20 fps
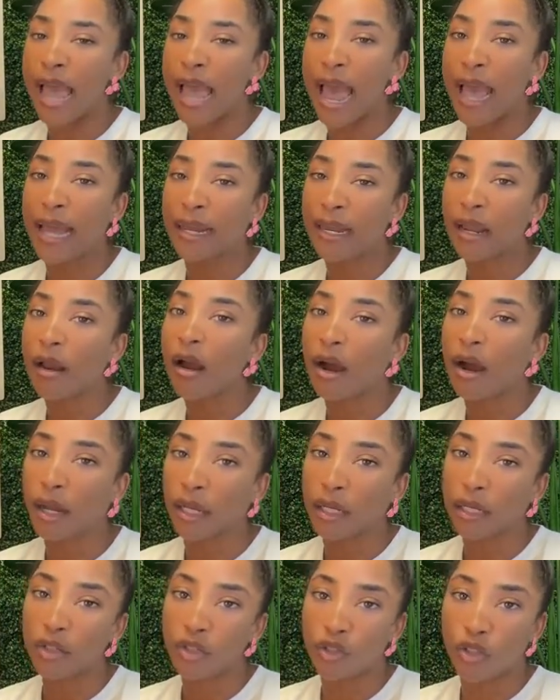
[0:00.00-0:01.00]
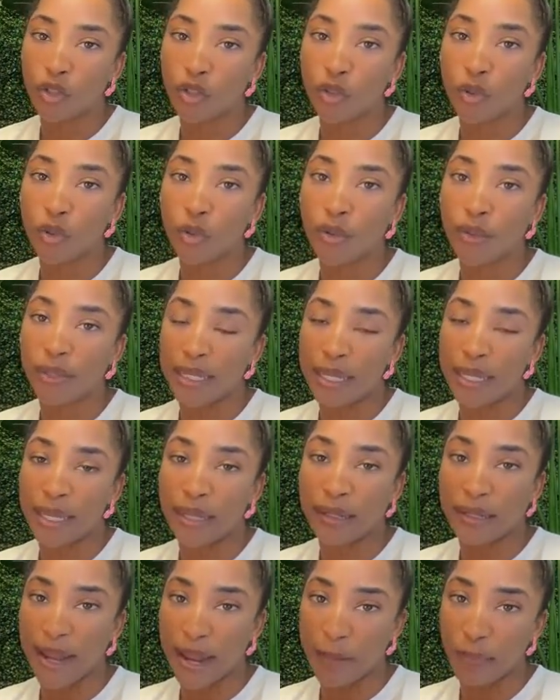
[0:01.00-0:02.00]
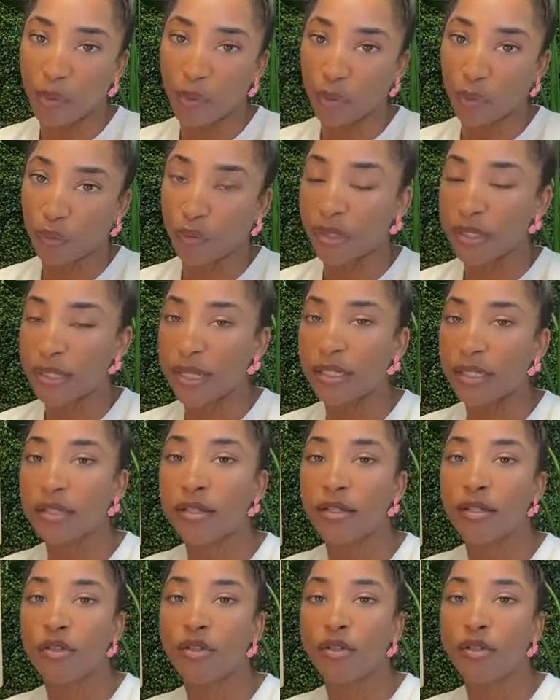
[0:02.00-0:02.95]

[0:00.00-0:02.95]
adding on to the Lipo 360.